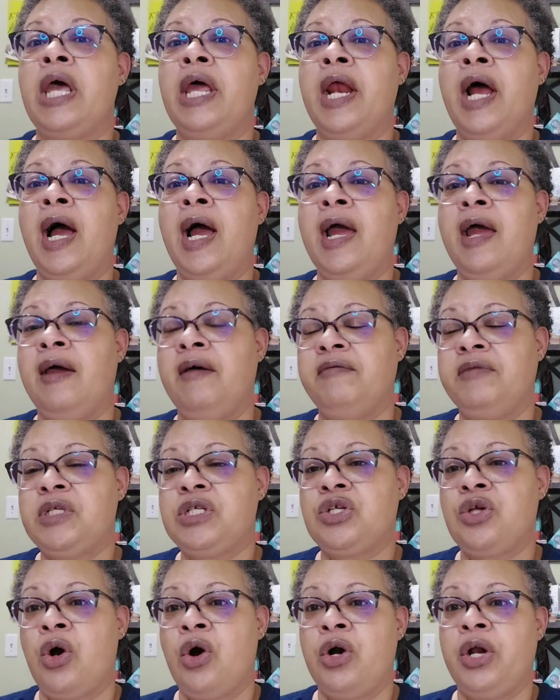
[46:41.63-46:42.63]
And I have
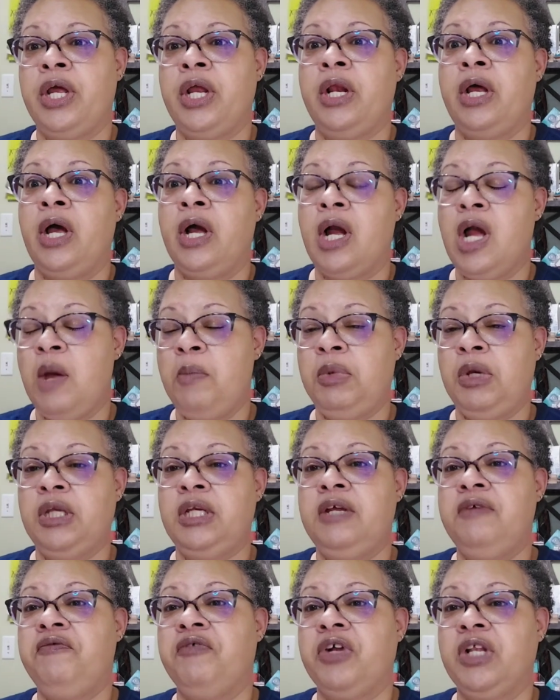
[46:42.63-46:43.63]
started a couple
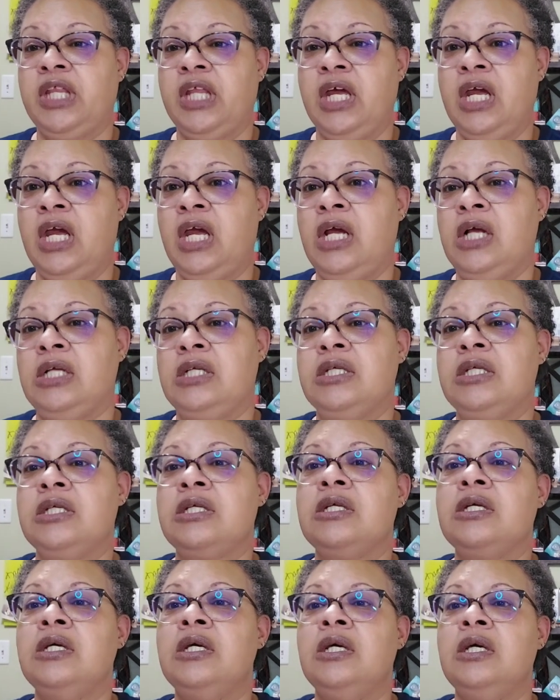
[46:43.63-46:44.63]
of different
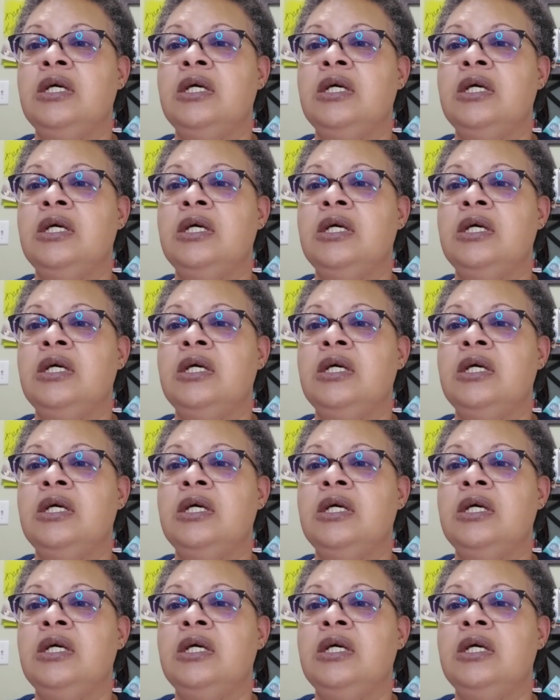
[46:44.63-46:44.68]
things